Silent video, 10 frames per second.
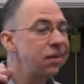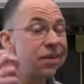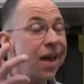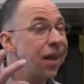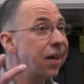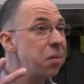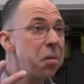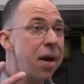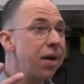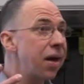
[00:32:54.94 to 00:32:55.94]
Dad, give
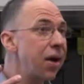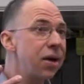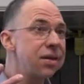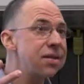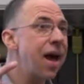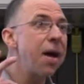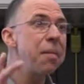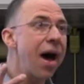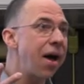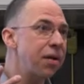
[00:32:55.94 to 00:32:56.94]
me my inheritance.
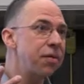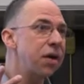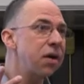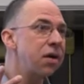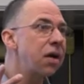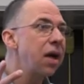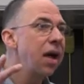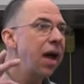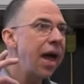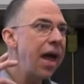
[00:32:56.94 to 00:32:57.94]
I'm out of here.
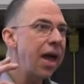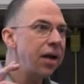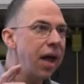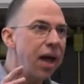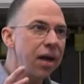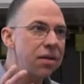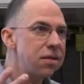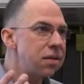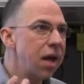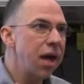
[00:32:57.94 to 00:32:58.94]

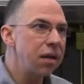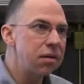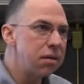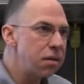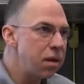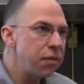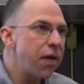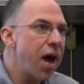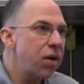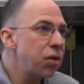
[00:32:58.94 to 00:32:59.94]
And the
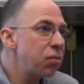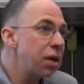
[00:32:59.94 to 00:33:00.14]
father